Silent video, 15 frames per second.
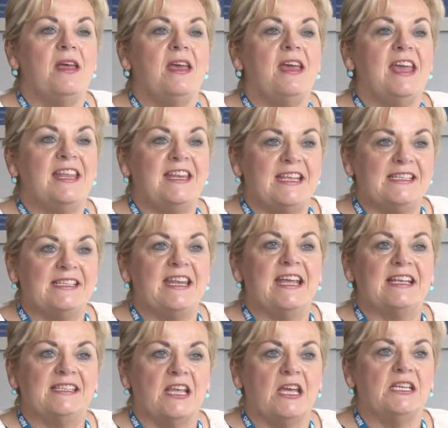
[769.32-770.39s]
it is an
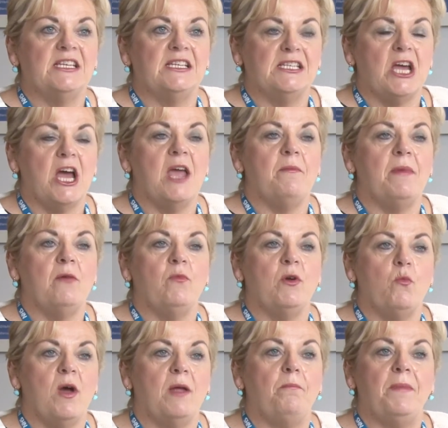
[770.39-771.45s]
exciting time, and we
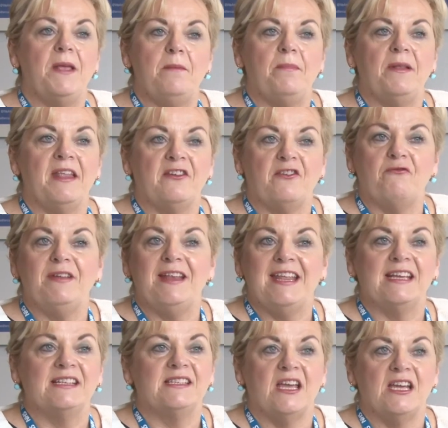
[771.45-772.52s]
want people that are really
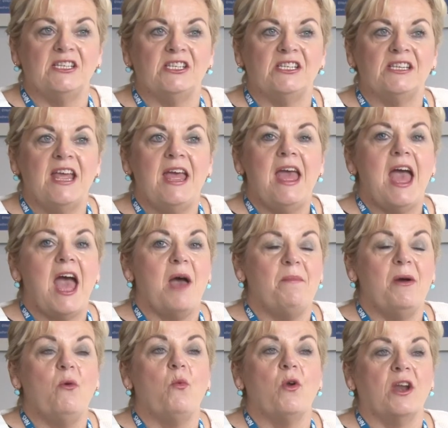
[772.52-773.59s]
excited
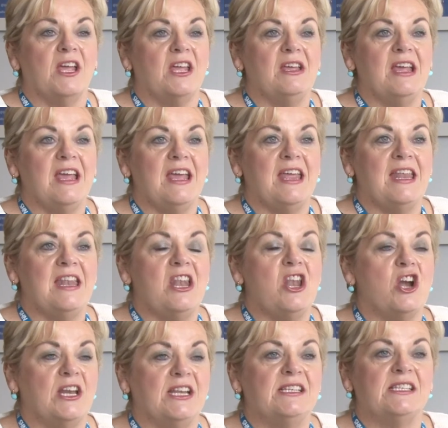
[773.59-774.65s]
about working in
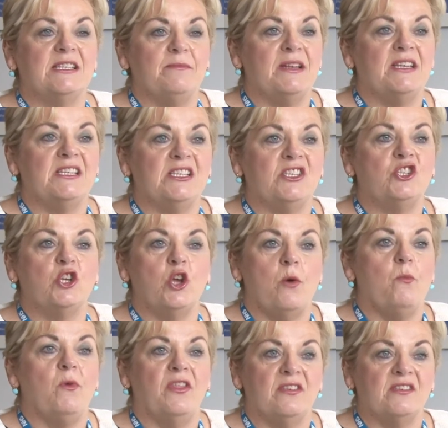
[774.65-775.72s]
learning disabilities to
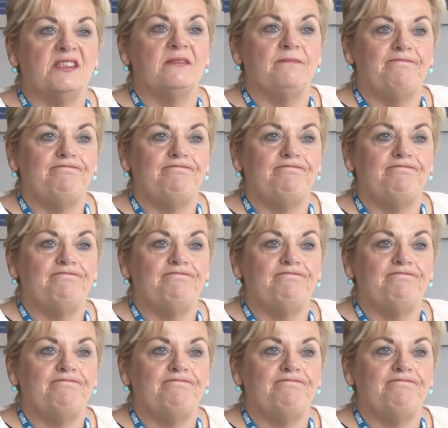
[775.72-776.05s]
come with us.